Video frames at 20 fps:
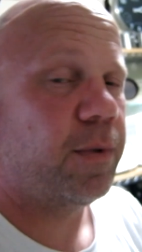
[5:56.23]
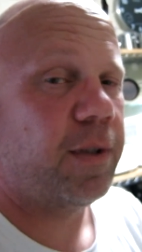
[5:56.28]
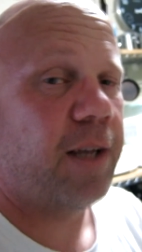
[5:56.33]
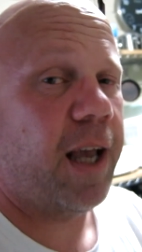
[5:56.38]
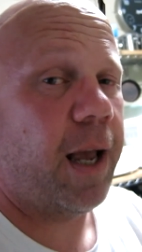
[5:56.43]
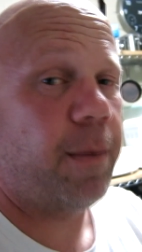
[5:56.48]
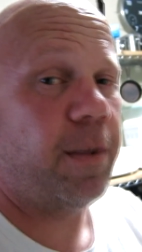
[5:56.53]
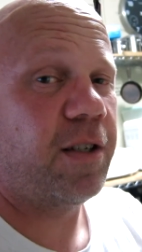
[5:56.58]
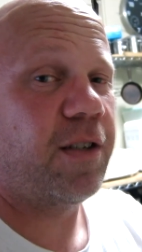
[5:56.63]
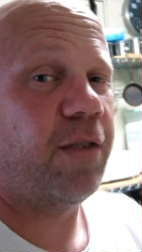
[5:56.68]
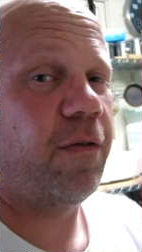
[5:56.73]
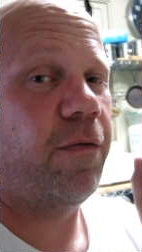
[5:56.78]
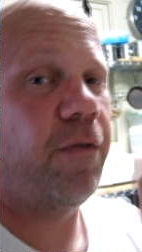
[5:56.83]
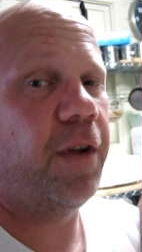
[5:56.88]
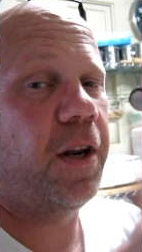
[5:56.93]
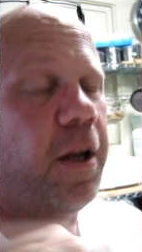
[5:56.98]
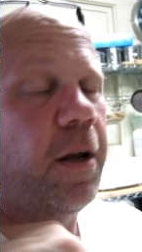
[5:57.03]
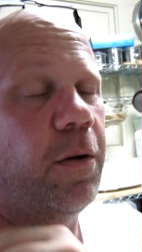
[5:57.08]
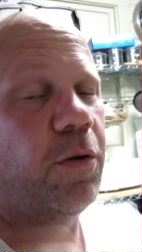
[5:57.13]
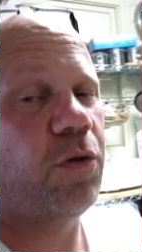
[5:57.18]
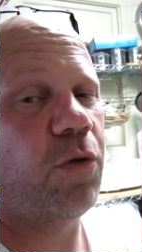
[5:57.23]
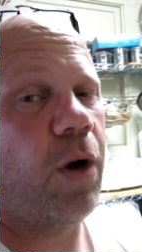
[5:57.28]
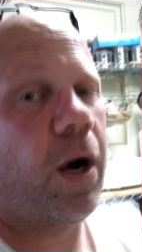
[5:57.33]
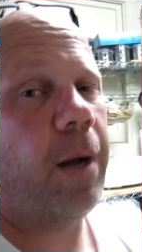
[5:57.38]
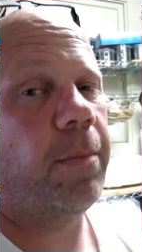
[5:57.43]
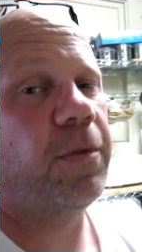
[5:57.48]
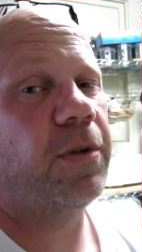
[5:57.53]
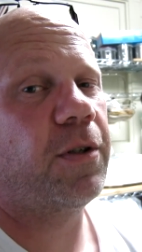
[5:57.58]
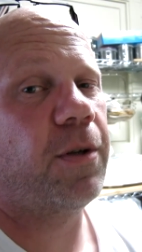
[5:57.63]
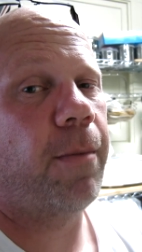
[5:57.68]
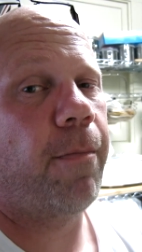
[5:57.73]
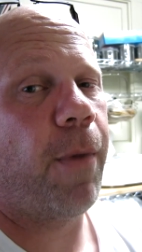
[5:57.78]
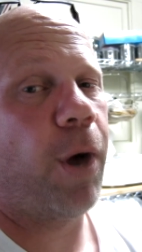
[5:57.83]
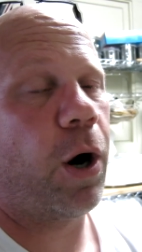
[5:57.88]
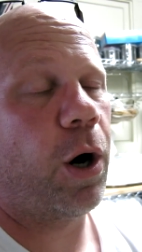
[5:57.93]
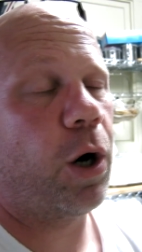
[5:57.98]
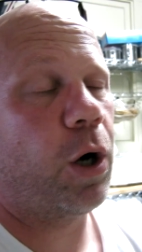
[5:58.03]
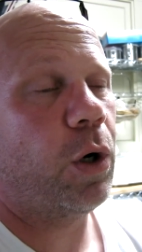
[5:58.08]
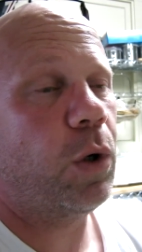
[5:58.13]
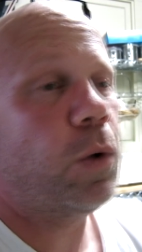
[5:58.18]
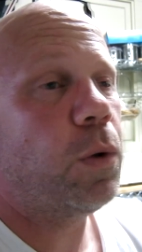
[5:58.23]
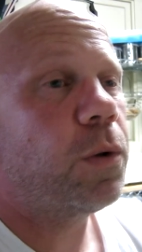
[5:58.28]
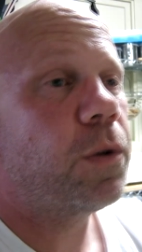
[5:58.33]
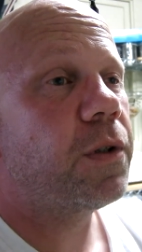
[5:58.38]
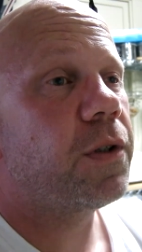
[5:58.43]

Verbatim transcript: Tammy's video drops tomorrow,